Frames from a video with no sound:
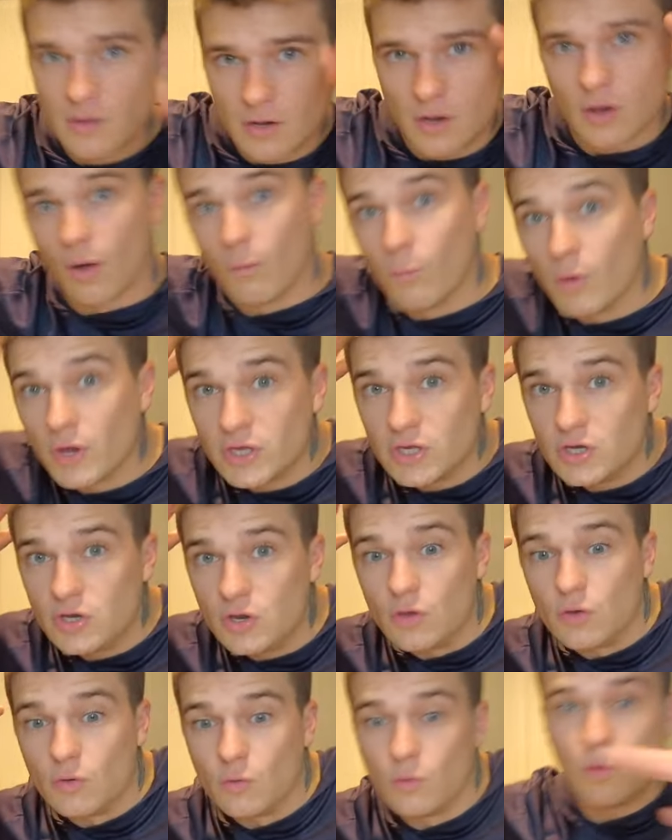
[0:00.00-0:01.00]
on what you
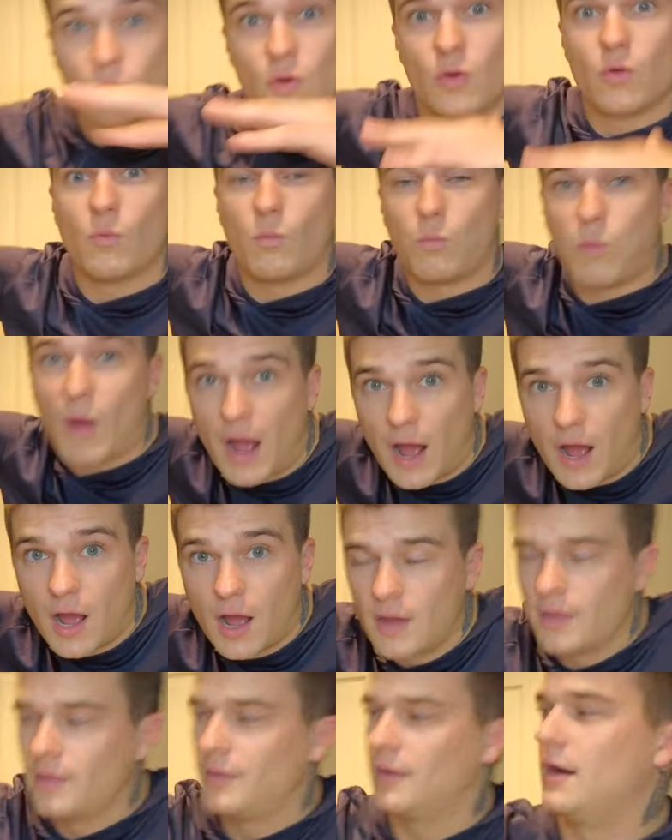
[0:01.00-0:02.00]
do.
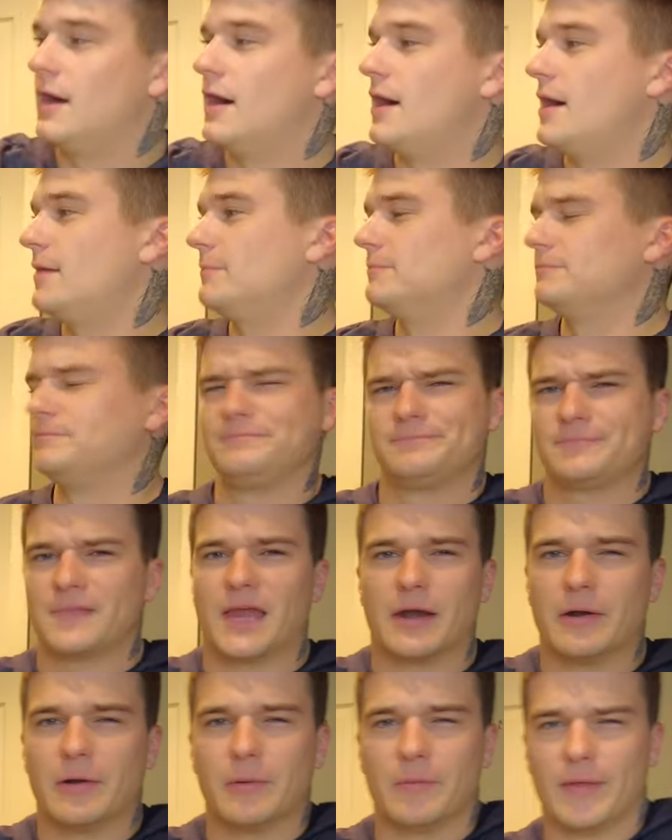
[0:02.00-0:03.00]
Um, I
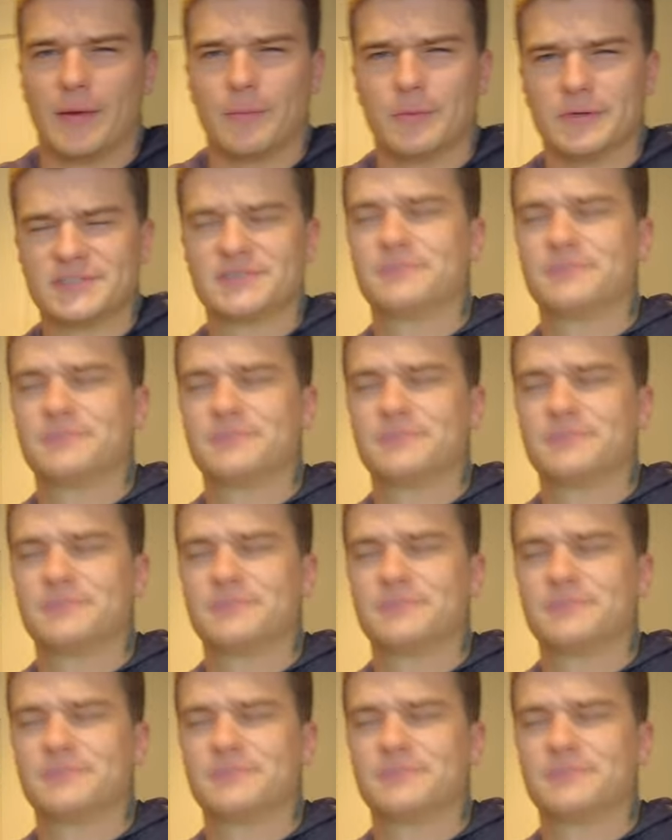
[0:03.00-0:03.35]
don't know what that was.